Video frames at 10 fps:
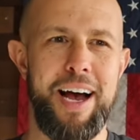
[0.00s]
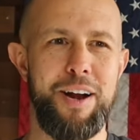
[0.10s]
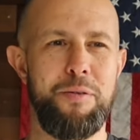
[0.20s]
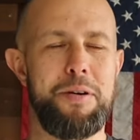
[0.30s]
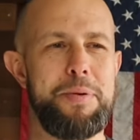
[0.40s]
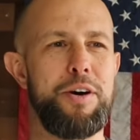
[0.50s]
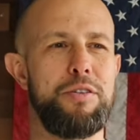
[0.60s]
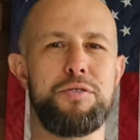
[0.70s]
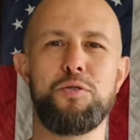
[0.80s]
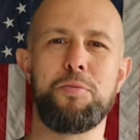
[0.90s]
I don't want to be
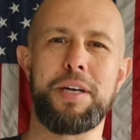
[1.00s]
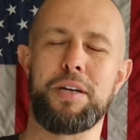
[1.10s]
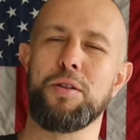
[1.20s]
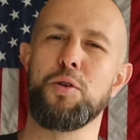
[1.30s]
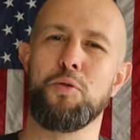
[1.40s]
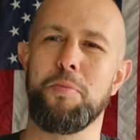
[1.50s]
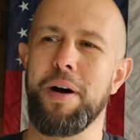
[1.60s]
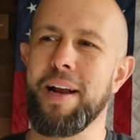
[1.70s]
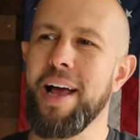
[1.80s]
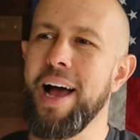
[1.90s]
all doom and gloom, but